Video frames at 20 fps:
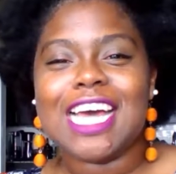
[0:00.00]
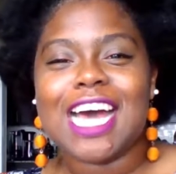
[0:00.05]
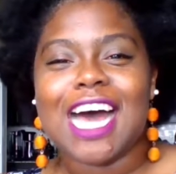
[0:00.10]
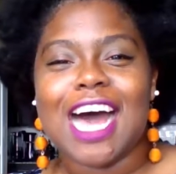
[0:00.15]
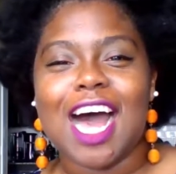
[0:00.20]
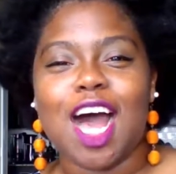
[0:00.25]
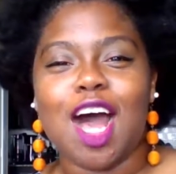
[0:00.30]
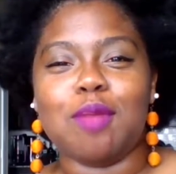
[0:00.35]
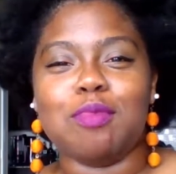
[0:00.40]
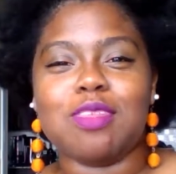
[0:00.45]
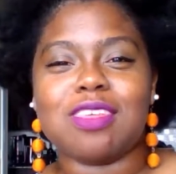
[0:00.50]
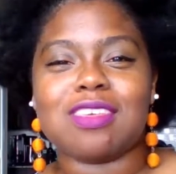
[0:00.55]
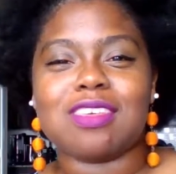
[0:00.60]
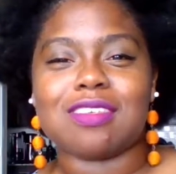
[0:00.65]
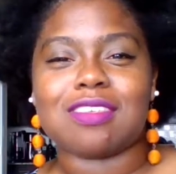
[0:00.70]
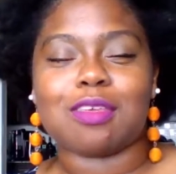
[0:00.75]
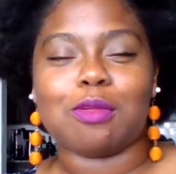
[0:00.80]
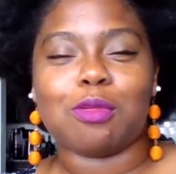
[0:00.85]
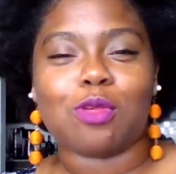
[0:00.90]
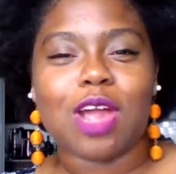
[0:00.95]
This is some
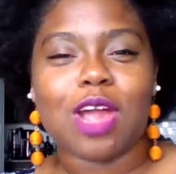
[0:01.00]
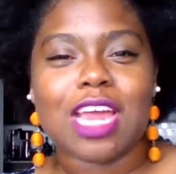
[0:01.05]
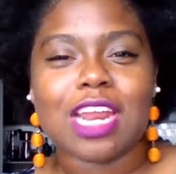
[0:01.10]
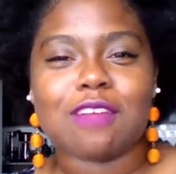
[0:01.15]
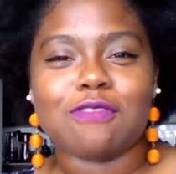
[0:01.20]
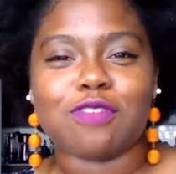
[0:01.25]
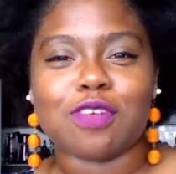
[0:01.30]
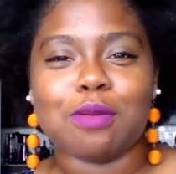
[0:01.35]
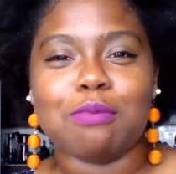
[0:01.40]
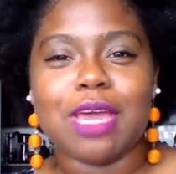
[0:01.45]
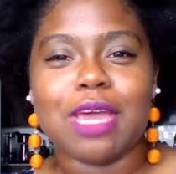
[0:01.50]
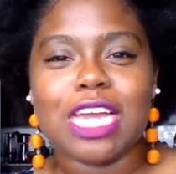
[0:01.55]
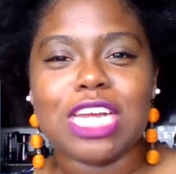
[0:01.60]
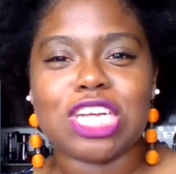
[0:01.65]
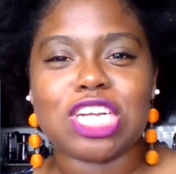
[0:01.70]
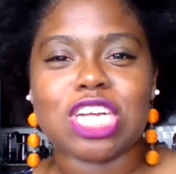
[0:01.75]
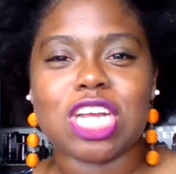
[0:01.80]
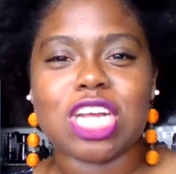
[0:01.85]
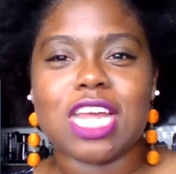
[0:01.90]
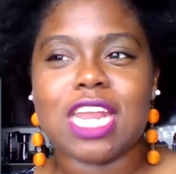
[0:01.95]
great
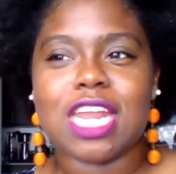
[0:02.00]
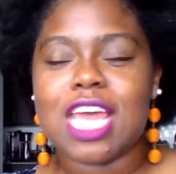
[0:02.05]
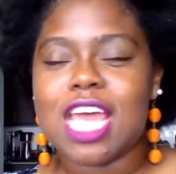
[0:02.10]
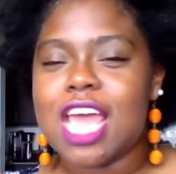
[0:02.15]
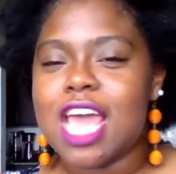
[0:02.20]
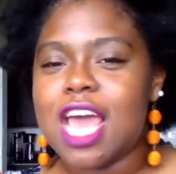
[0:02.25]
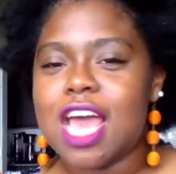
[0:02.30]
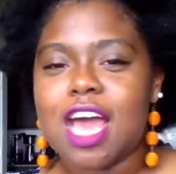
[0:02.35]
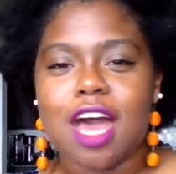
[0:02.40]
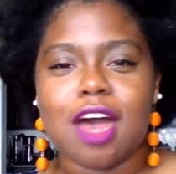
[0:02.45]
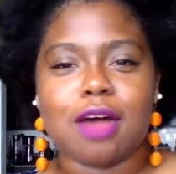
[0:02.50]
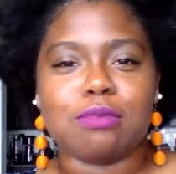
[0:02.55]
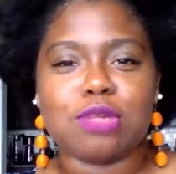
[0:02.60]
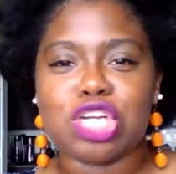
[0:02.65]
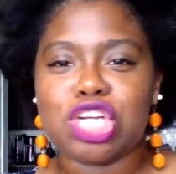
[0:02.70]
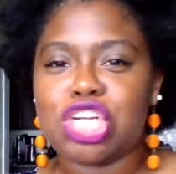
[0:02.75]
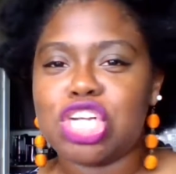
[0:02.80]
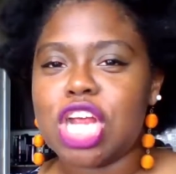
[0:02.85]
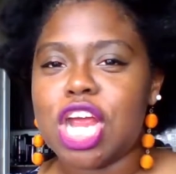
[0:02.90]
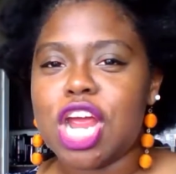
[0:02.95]
information.
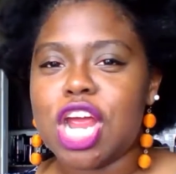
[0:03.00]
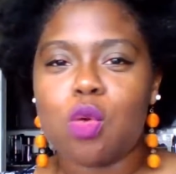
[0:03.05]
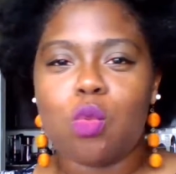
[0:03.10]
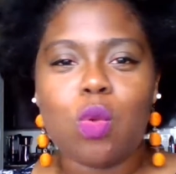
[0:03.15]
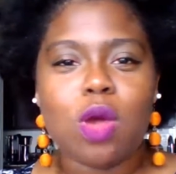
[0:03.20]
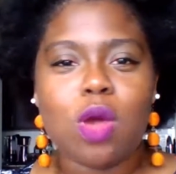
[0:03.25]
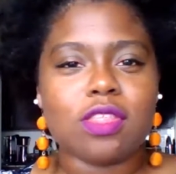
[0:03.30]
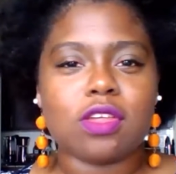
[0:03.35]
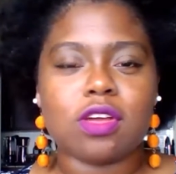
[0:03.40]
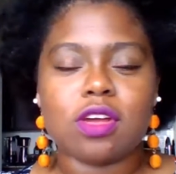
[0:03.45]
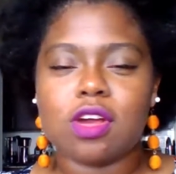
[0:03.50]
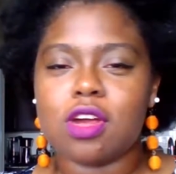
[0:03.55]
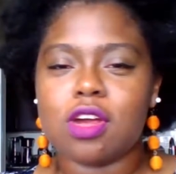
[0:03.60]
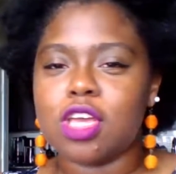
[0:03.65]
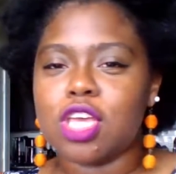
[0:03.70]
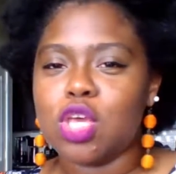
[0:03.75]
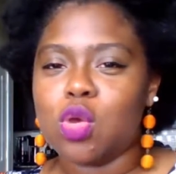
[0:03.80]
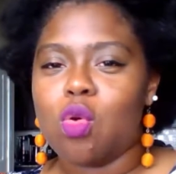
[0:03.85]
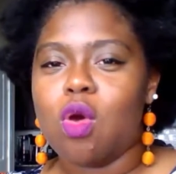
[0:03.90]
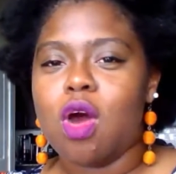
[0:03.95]
Share whether you
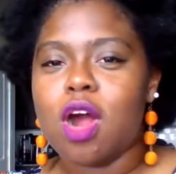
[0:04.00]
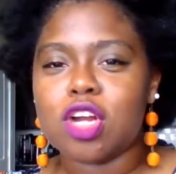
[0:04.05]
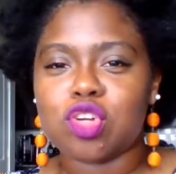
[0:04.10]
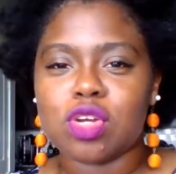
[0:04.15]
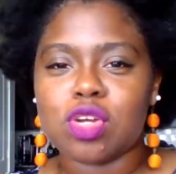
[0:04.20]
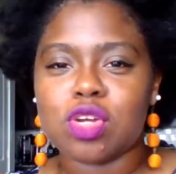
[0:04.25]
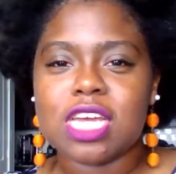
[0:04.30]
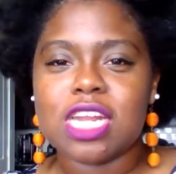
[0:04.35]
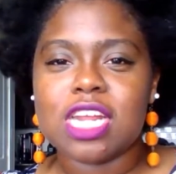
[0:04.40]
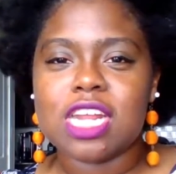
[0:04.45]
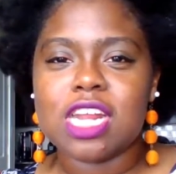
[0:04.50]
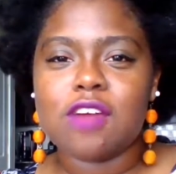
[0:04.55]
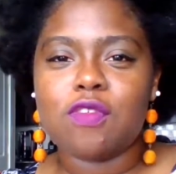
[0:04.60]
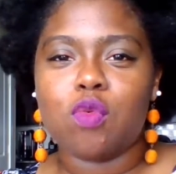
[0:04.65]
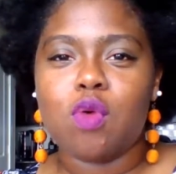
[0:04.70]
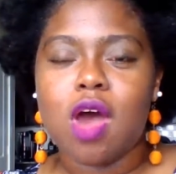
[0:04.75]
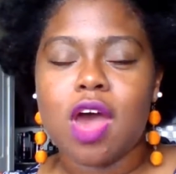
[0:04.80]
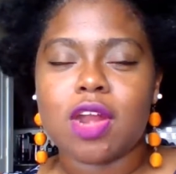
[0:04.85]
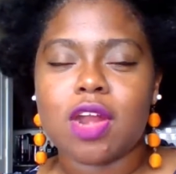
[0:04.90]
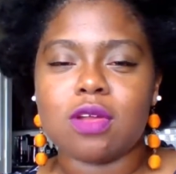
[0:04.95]
are drinking enough water and
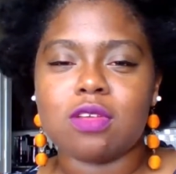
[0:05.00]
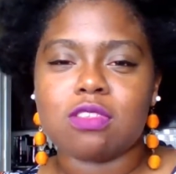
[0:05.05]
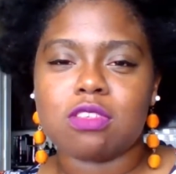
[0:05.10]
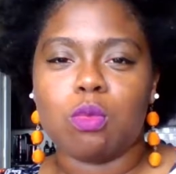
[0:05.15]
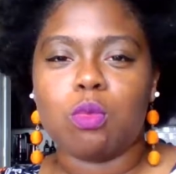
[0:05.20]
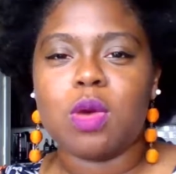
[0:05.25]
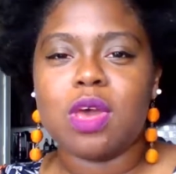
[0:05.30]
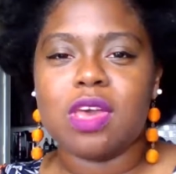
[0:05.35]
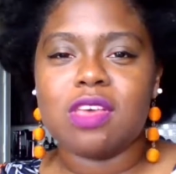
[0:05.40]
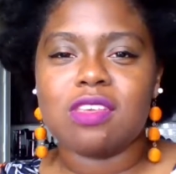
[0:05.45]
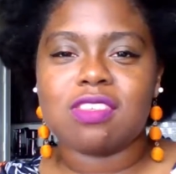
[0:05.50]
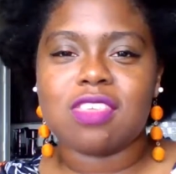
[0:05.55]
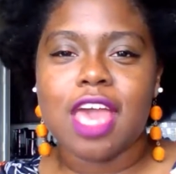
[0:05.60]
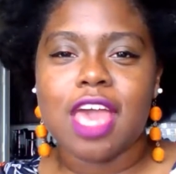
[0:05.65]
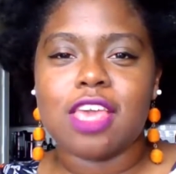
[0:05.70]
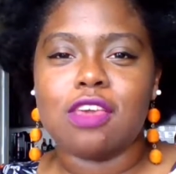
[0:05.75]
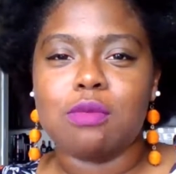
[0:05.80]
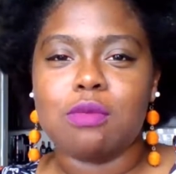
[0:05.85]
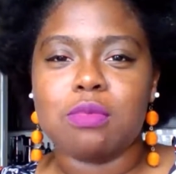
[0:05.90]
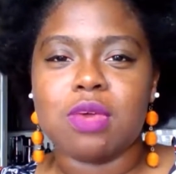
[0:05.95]
some ways that you
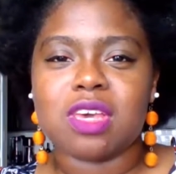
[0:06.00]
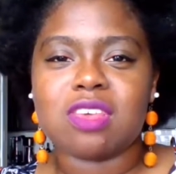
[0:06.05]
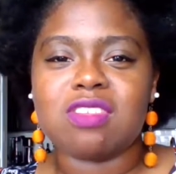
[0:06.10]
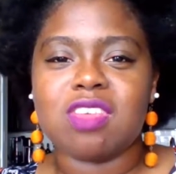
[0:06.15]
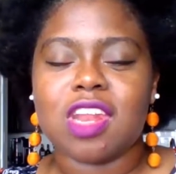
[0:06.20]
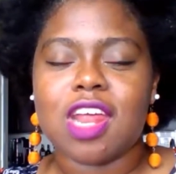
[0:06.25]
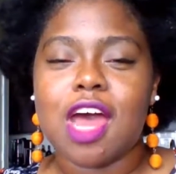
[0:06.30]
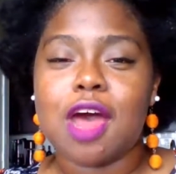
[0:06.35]
mix it up,